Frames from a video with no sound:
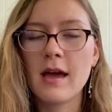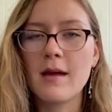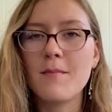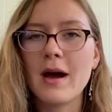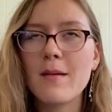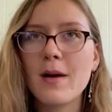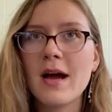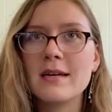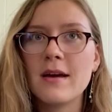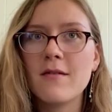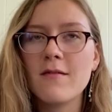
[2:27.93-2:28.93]
In my
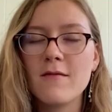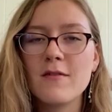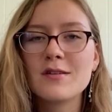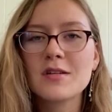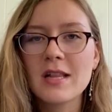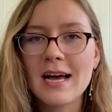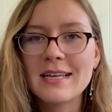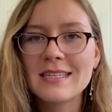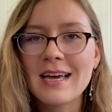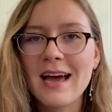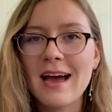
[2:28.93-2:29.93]
mind, I visualize
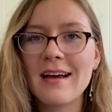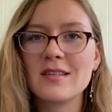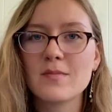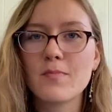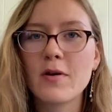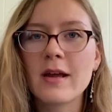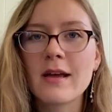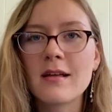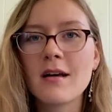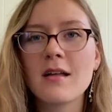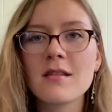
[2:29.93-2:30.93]
it as putting
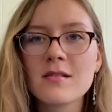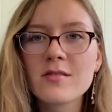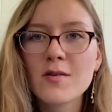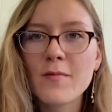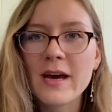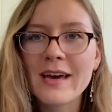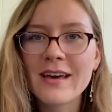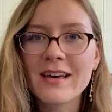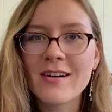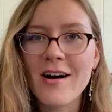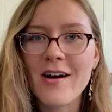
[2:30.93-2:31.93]
a little
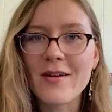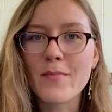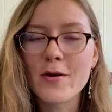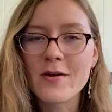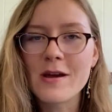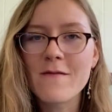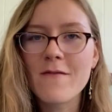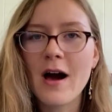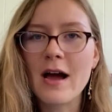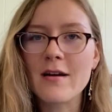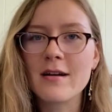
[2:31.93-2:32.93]
twig on a burning
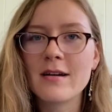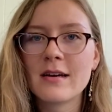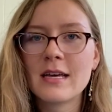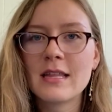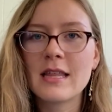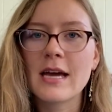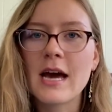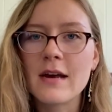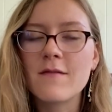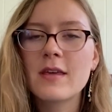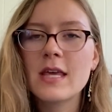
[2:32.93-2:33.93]
fire that
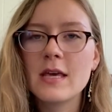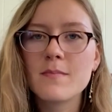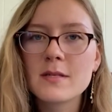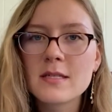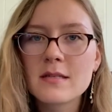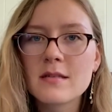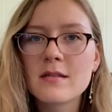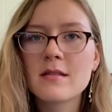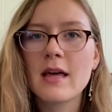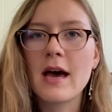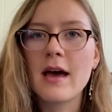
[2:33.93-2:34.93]
kind of keeps
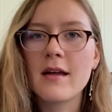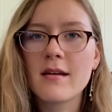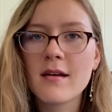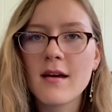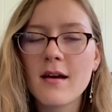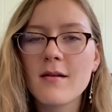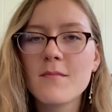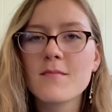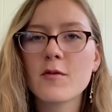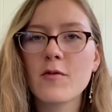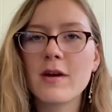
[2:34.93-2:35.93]
that
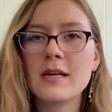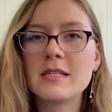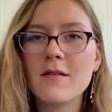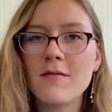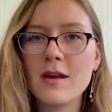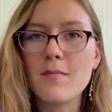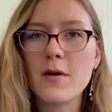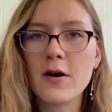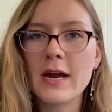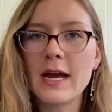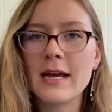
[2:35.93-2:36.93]
creativity
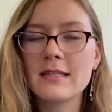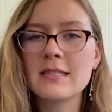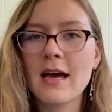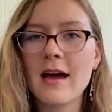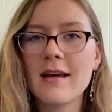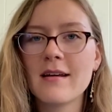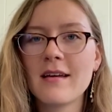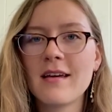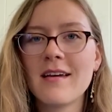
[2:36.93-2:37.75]
burning inside.